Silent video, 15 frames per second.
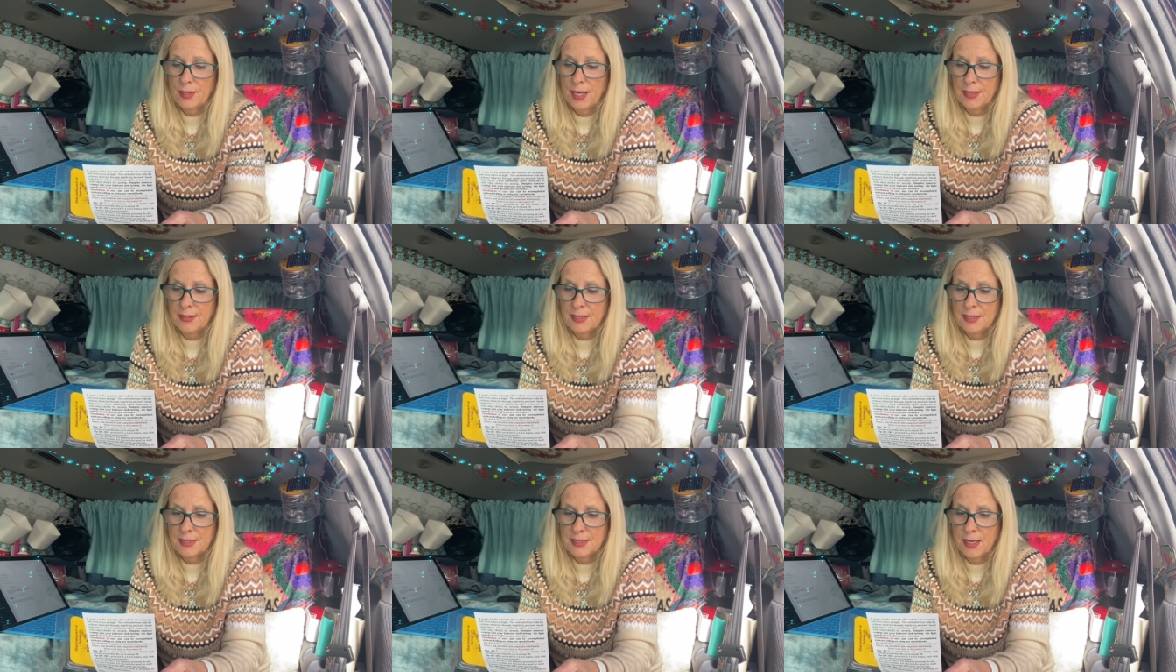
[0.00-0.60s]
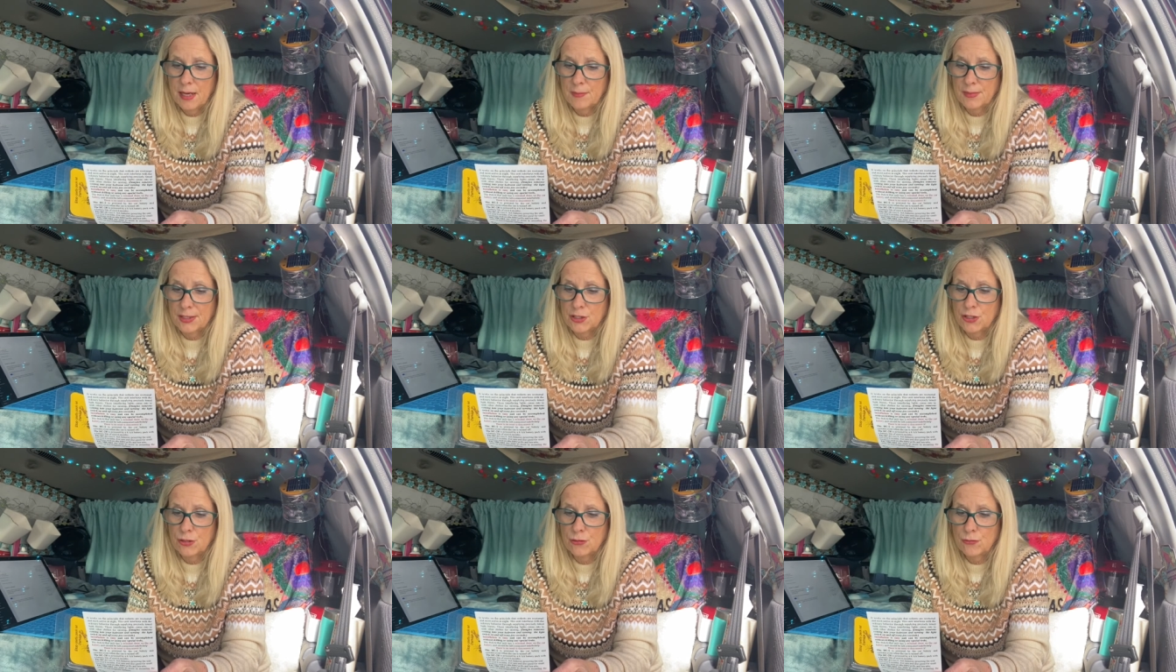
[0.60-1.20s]
At nighttime,
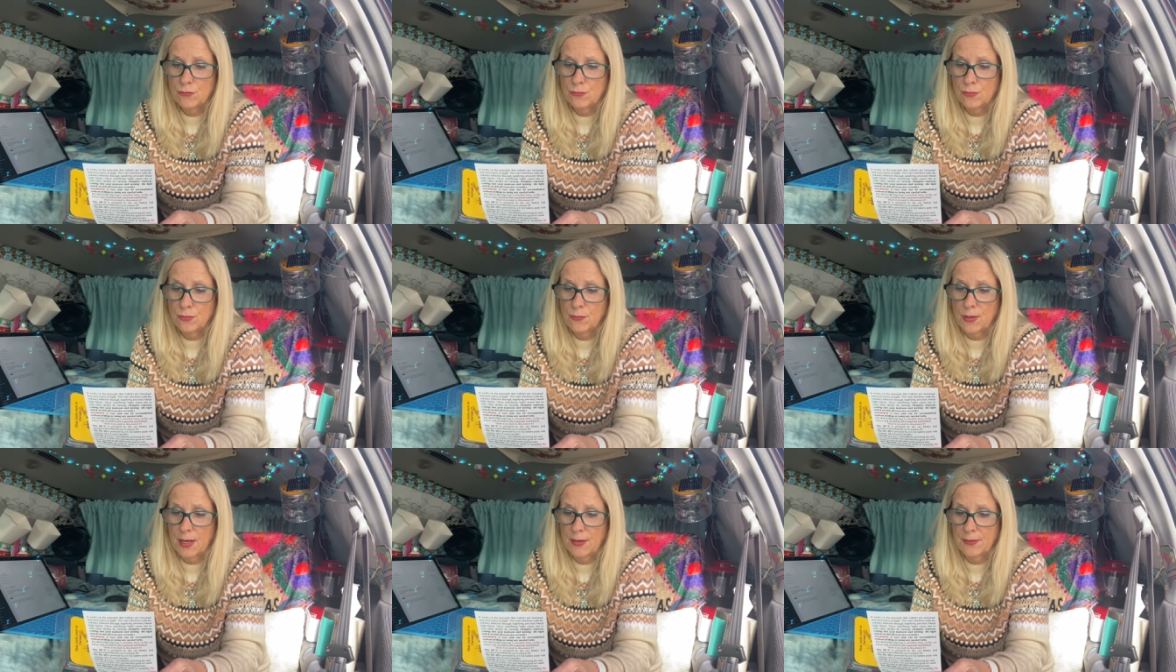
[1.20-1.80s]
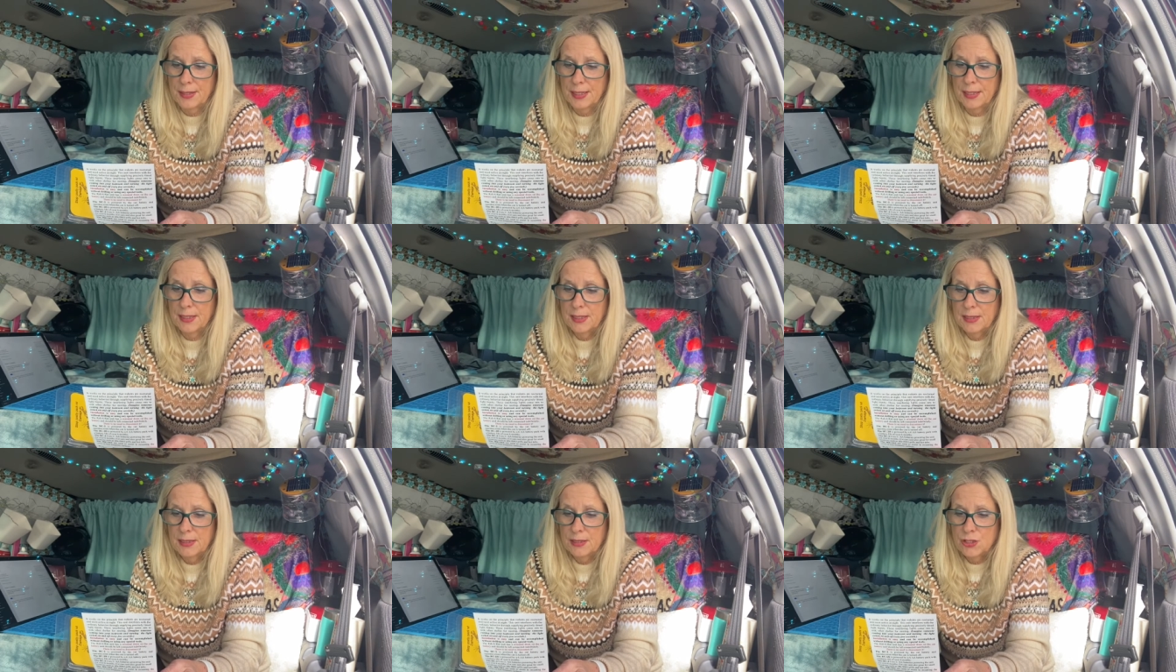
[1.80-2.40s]
they chew through the wiring,
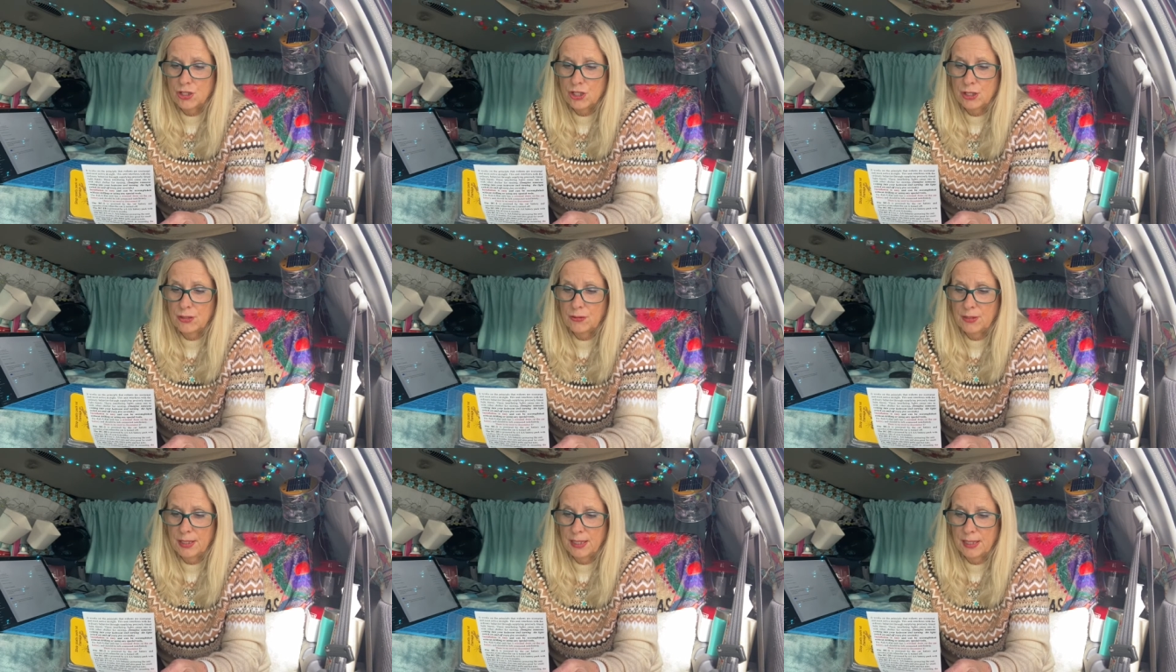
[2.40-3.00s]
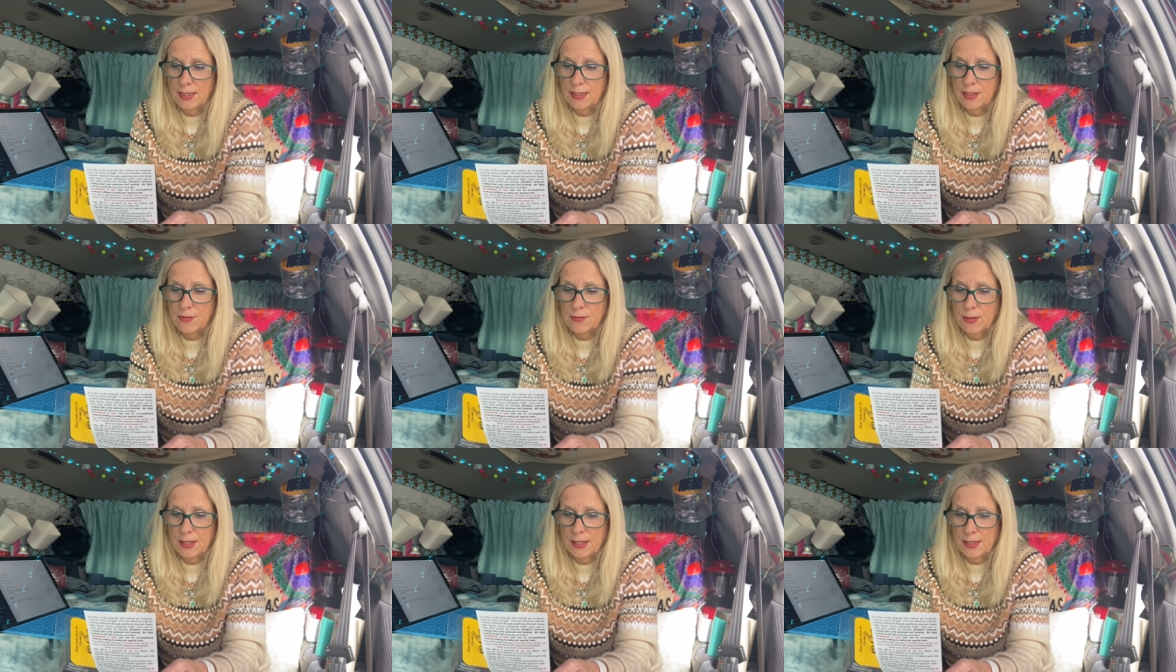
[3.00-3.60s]
shielding, and
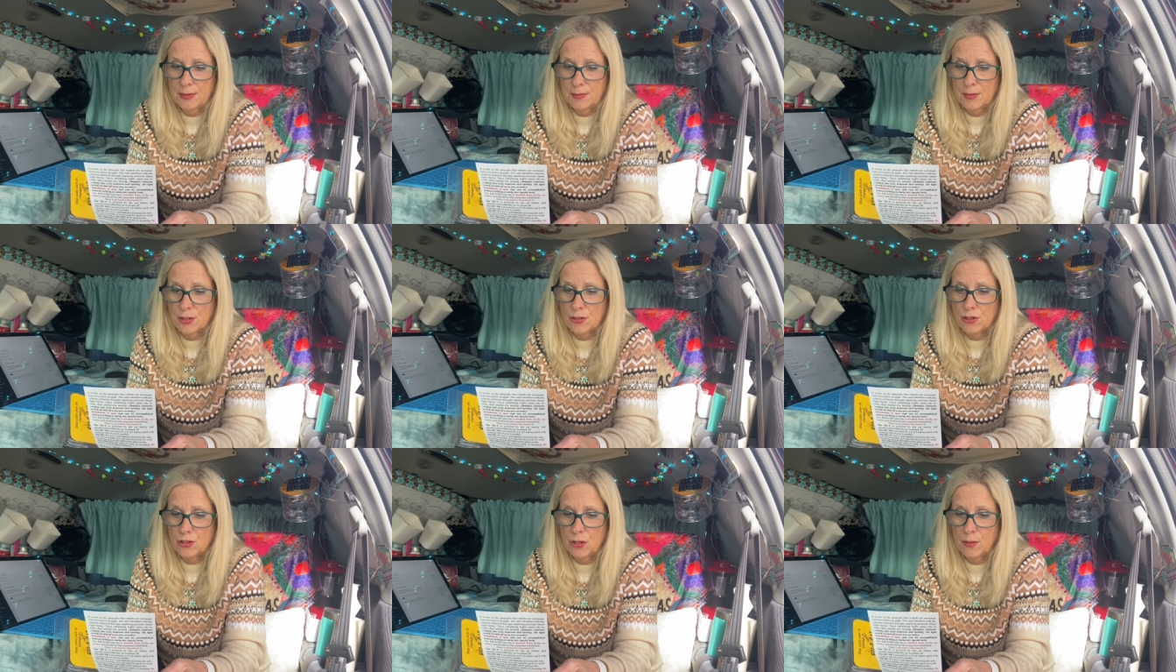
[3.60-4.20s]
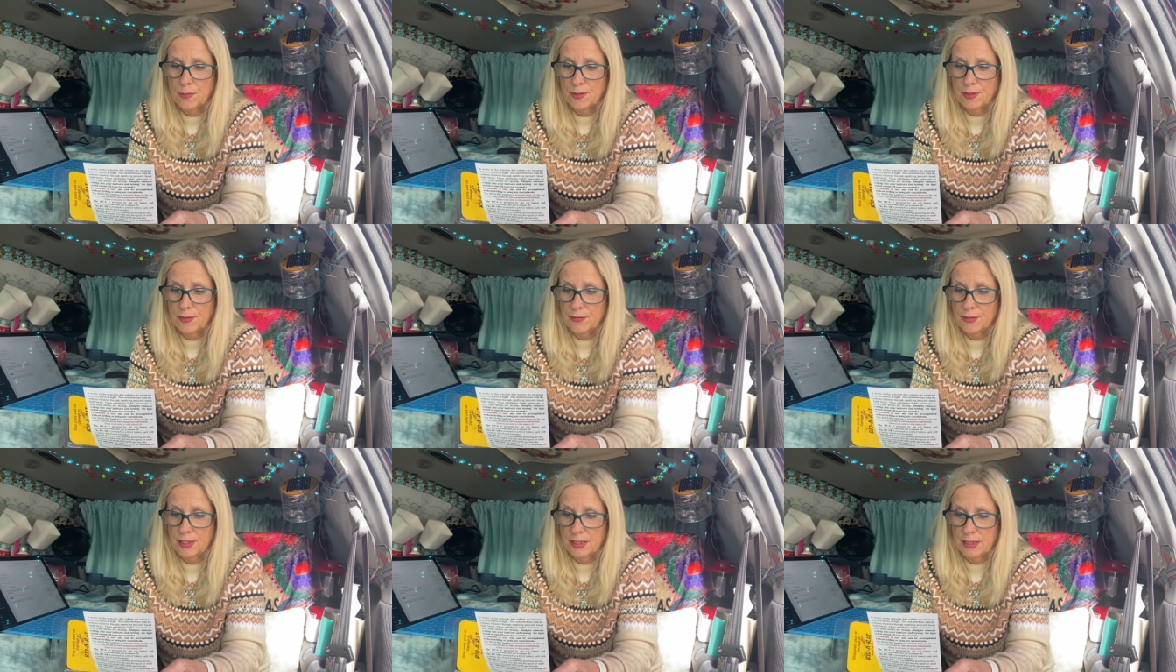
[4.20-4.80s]
other items to sharpen
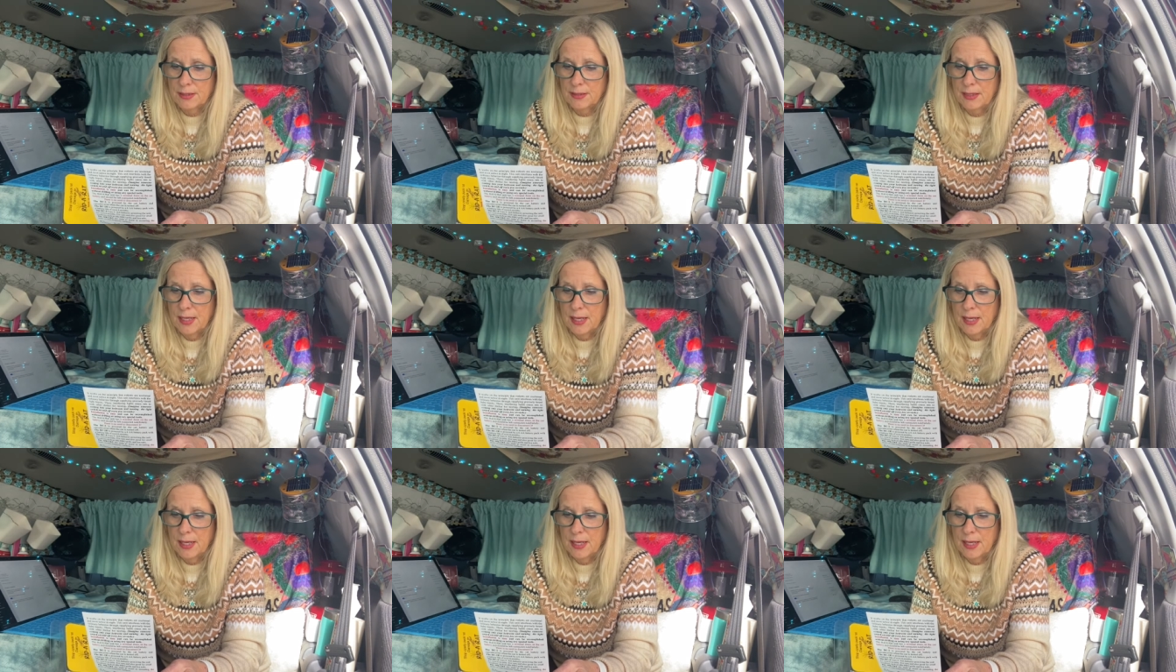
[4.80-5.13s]
their teeth,